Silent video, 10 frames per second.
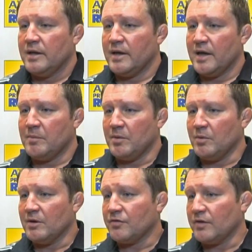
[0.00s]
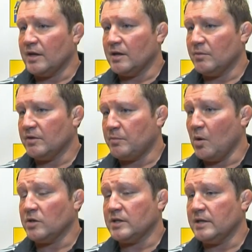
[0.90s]
but we feel that we've
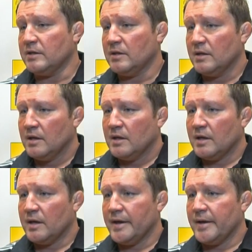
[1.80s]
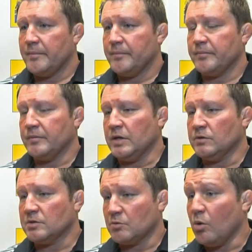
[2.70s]
brought in
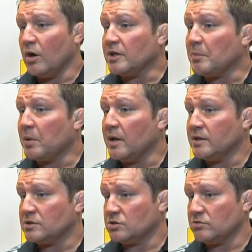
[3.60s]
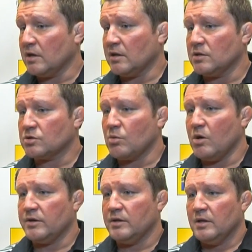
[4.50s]
some quality players to strengthen the
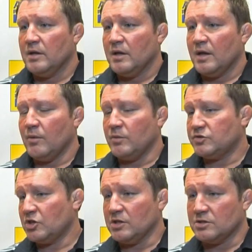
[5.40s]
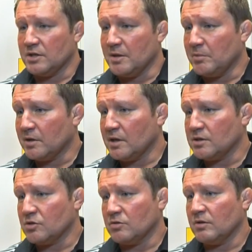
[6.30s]
squad. We've changed a number of
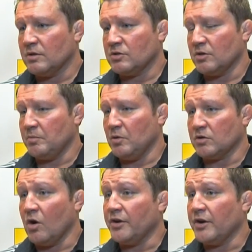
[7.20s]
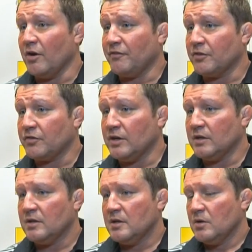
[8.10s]
things sort of both on and off the
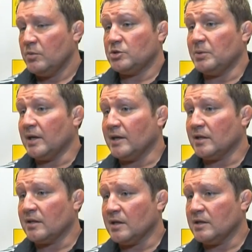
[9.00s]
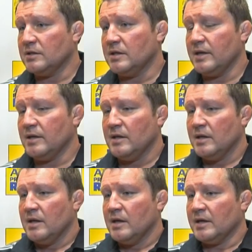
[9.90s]
field, which we'd like to think
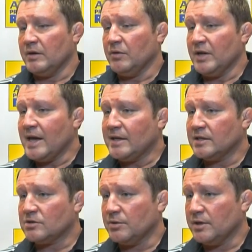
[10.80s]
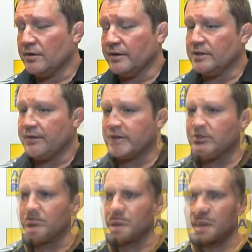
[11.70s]
can only aid us going in the right
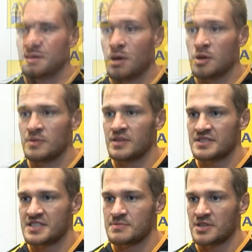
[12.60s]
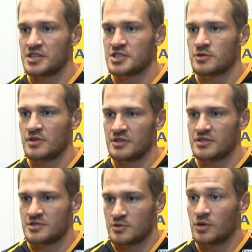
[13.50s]
direction. At the moment, it seems like the
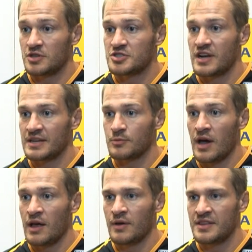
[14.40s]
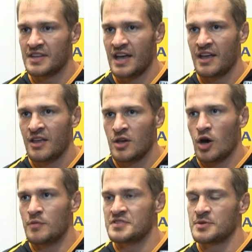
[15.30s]
squad are gelling well, and
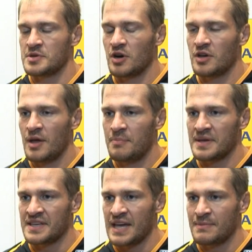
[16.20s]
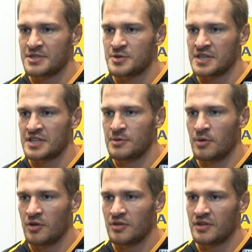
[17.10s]
obviously we got a big game at Twickenham
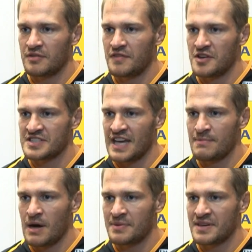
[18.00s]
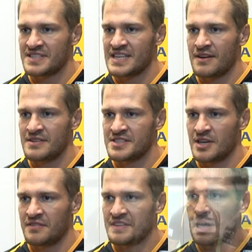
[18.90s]
on the first game up against Surrey,
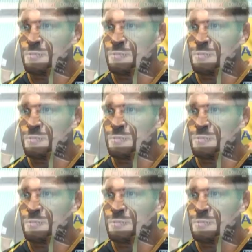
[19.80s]
so I think